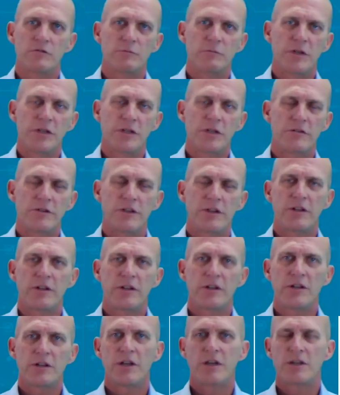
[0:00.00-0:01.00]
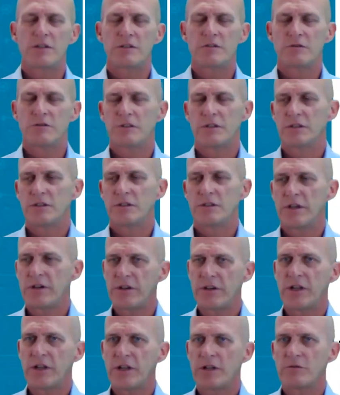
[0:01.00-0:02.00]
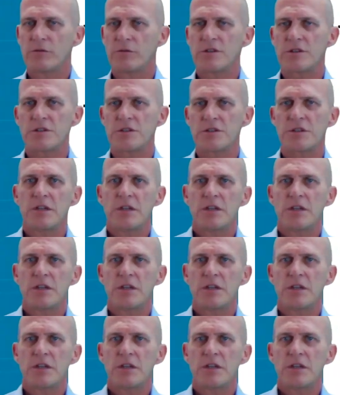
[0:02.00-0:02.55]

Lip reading: metro area networks,